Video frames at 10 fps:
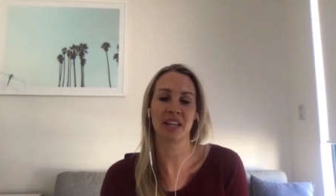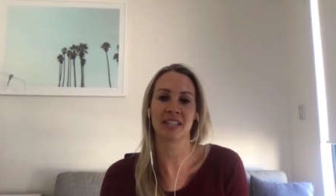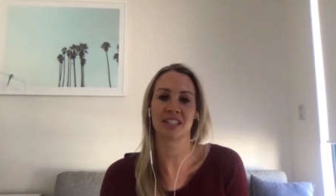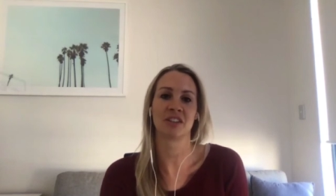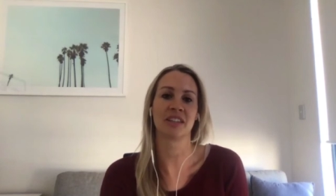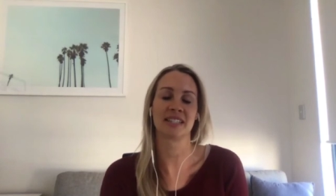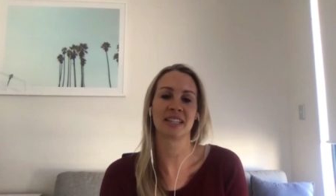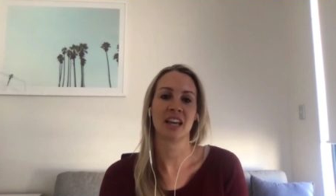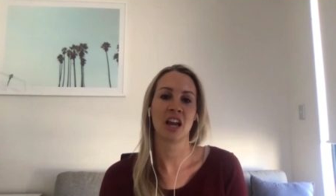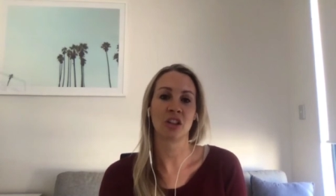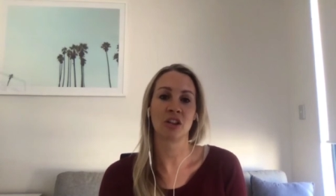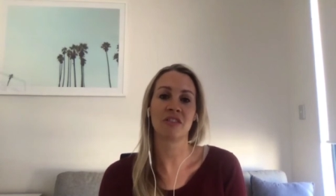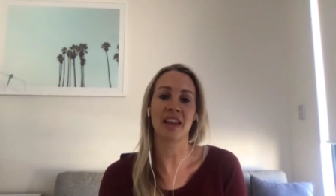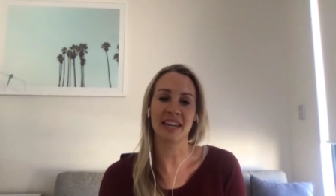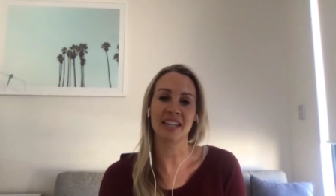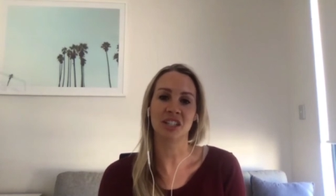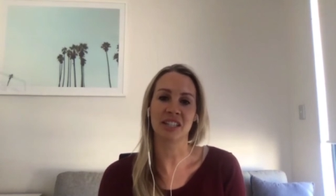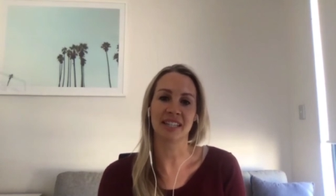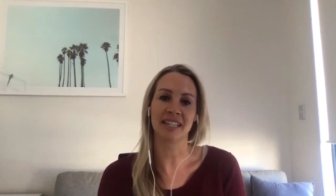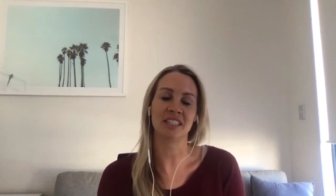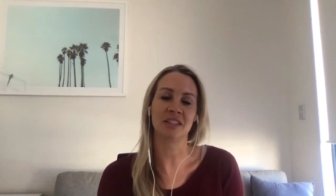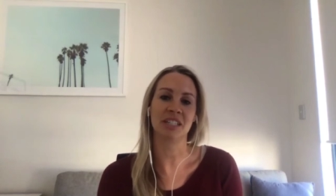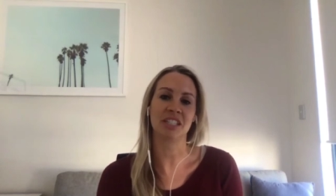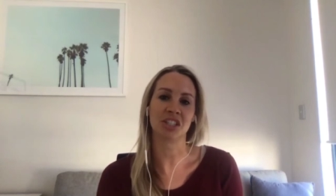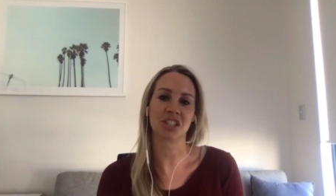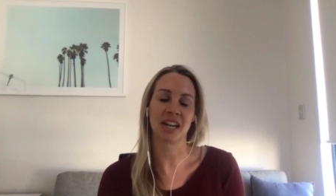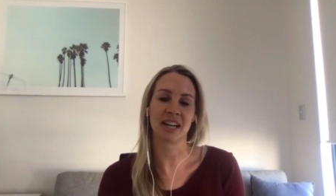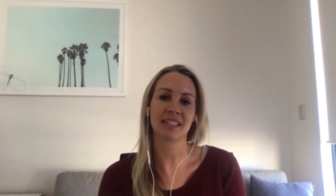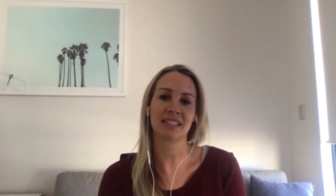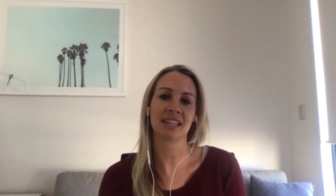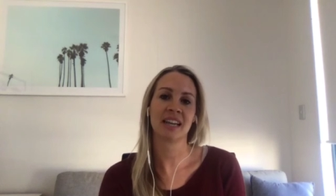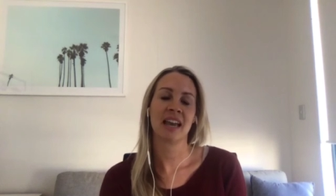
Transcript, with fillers: and so there's a lot of energy that needs to be discharged.